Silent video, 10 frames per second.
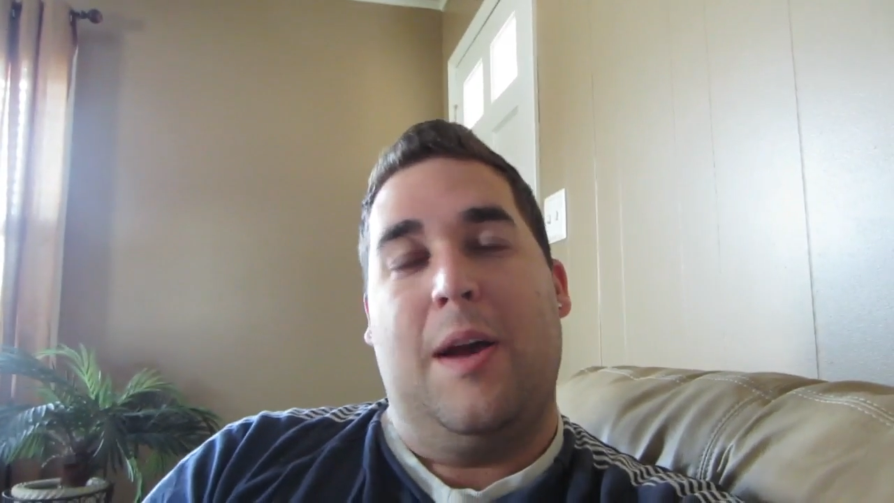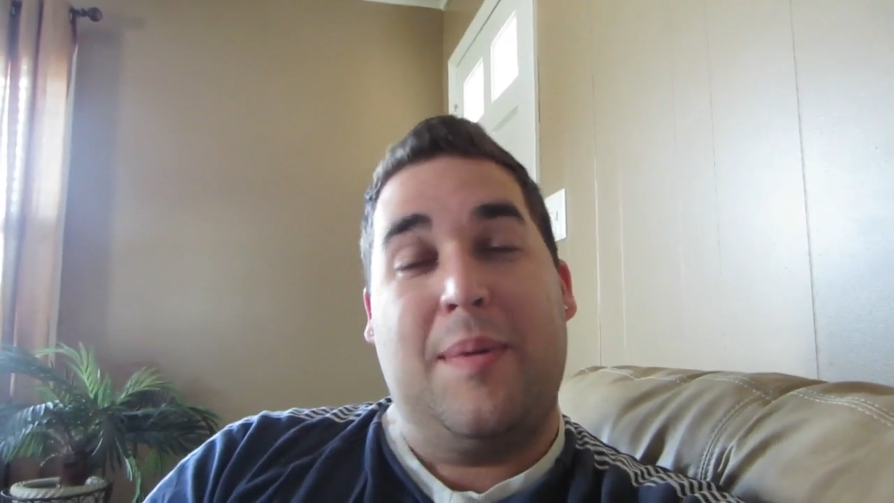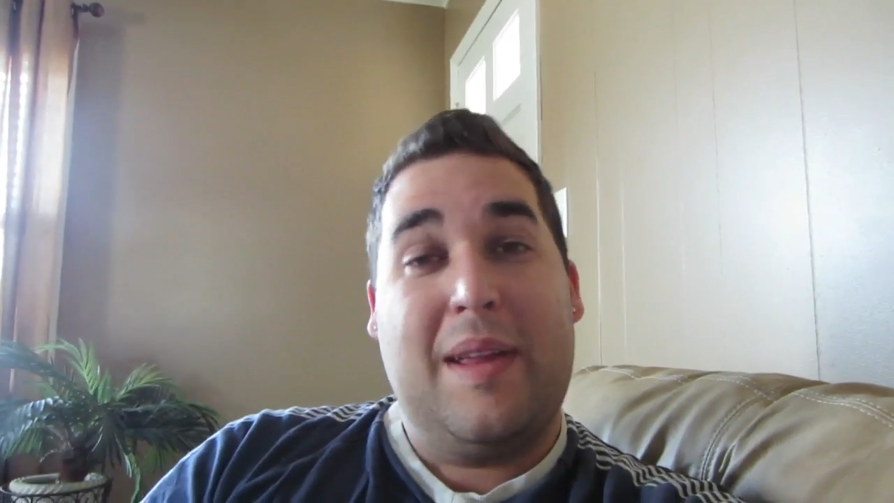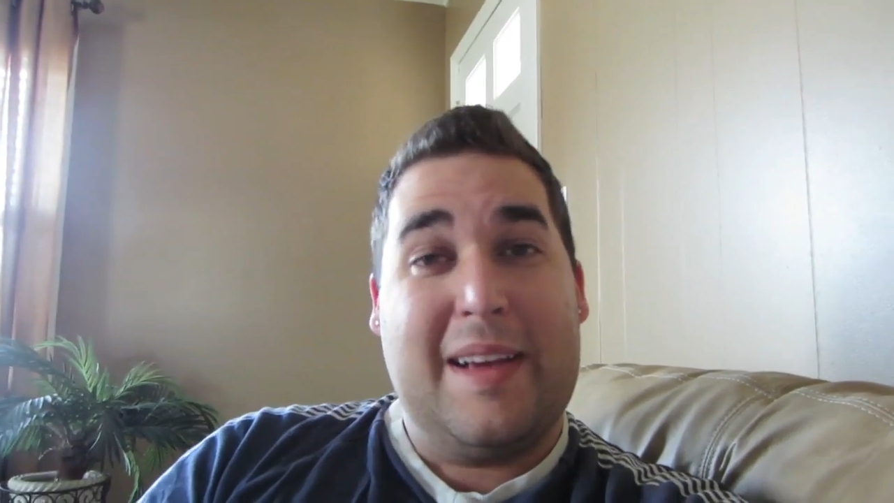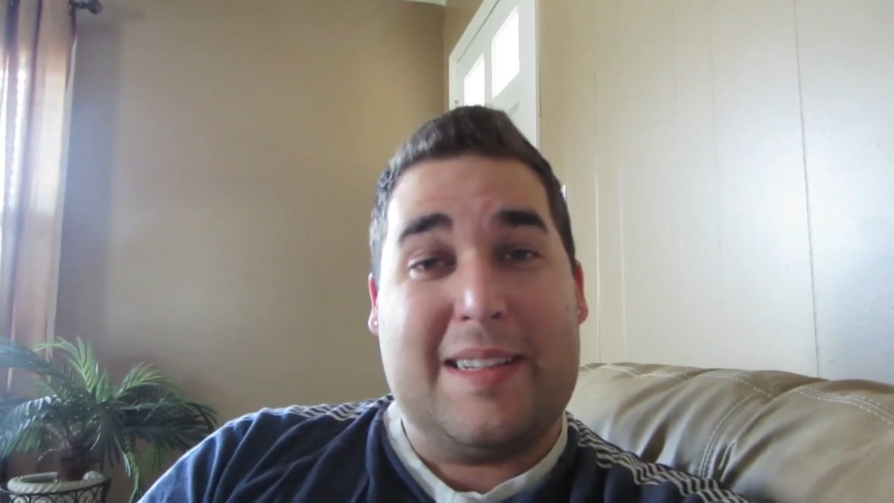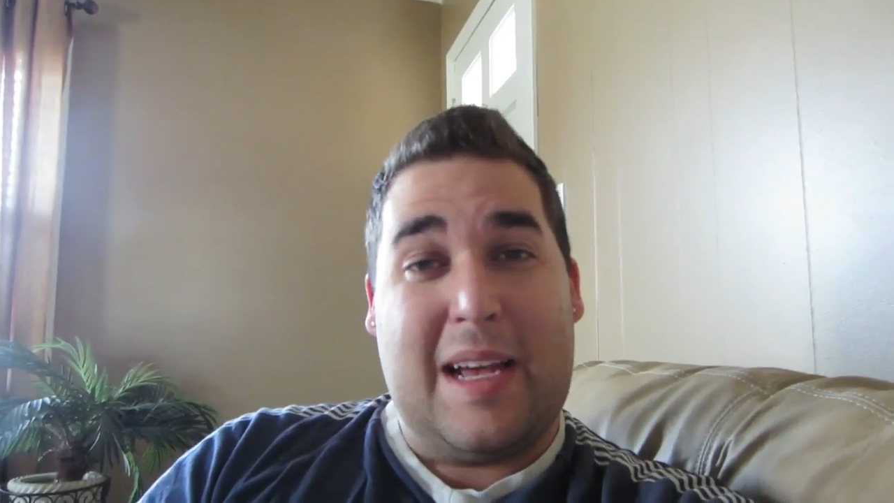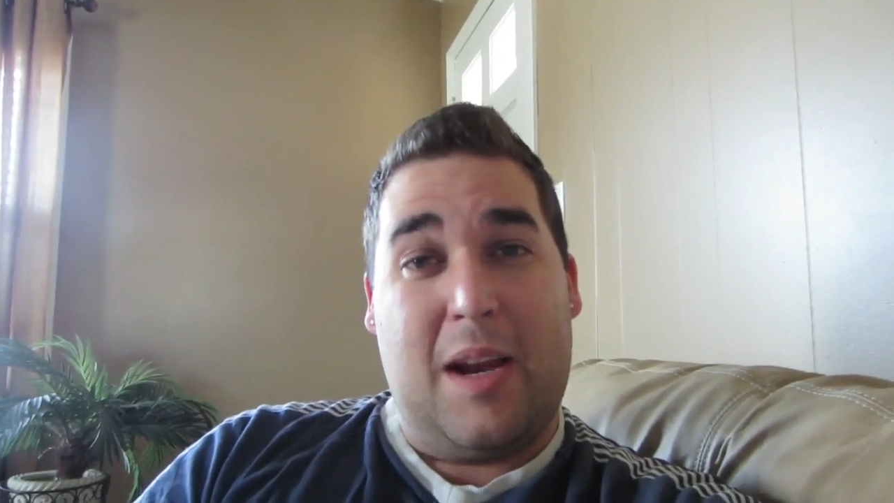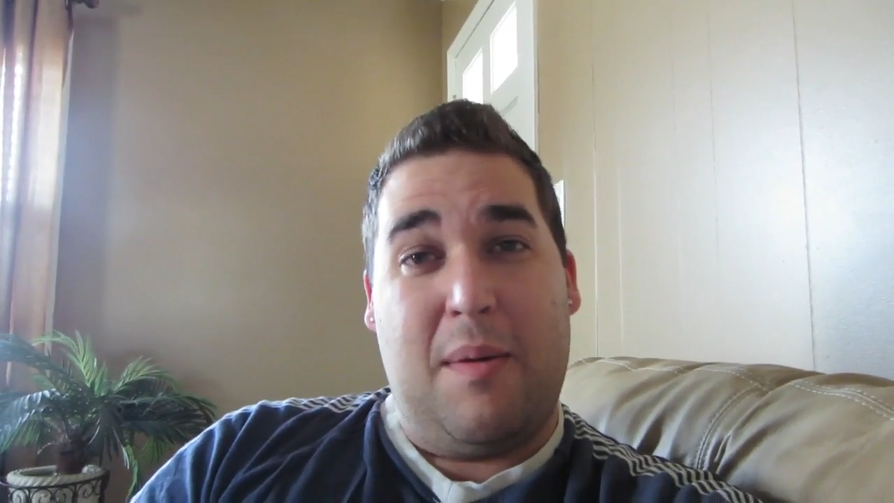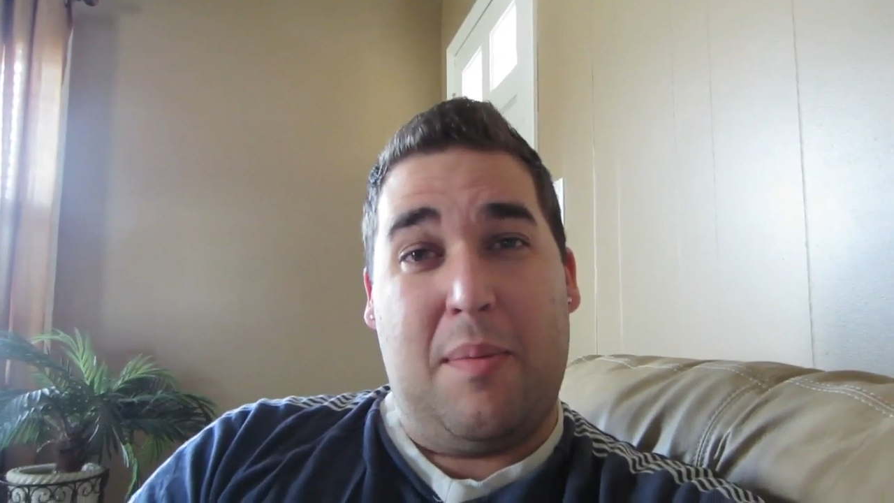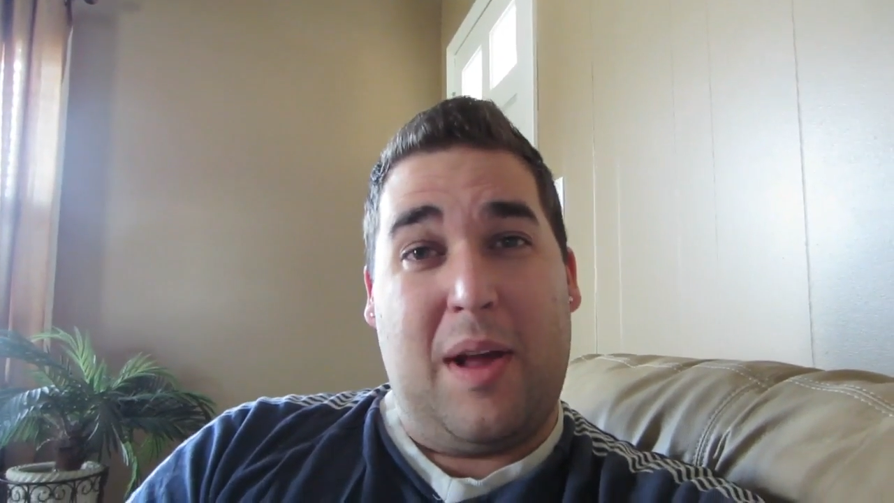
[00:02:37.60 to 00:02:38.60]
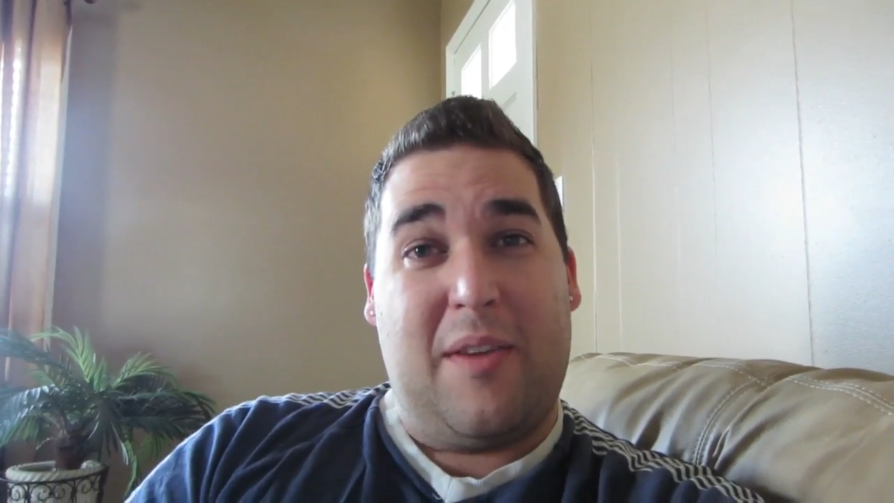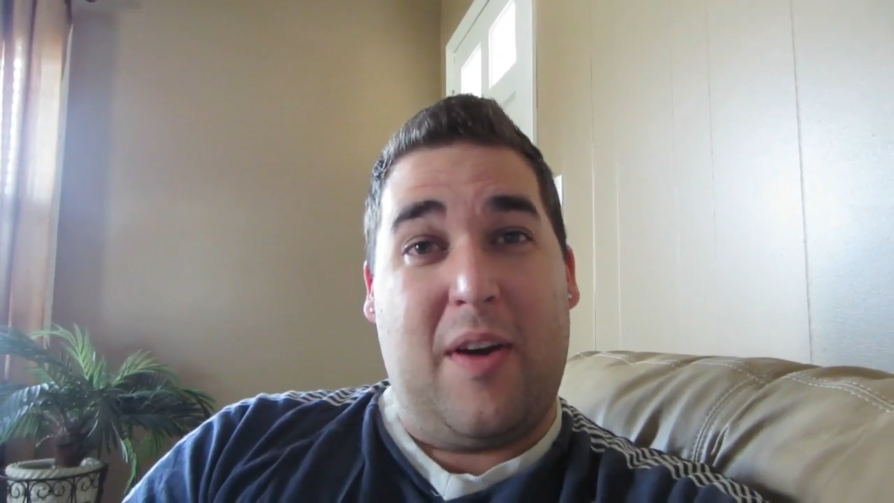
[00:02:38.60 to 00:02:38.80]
I'm getting excited about Black